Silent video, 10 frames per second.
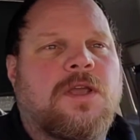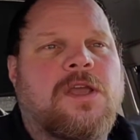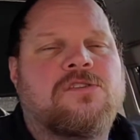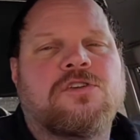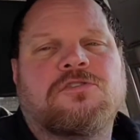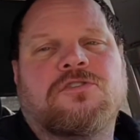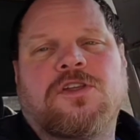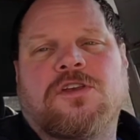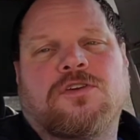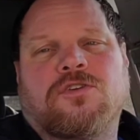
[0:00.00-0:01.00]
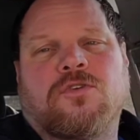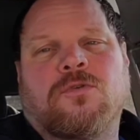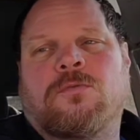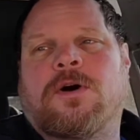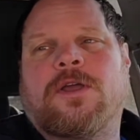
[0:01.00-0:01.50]
it just didn't do
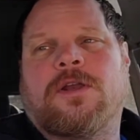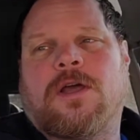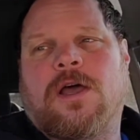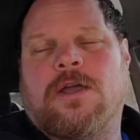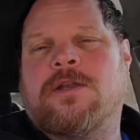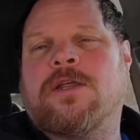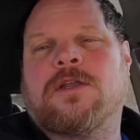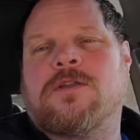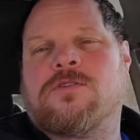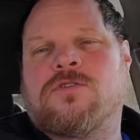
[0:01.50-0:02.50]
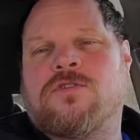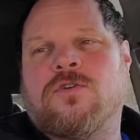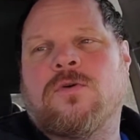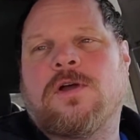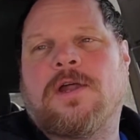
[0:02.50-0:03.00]
what I needed it to
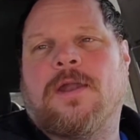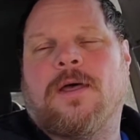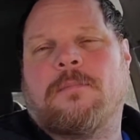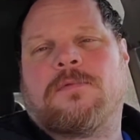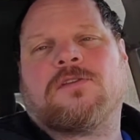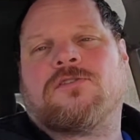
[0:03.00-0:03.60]
do, and I'm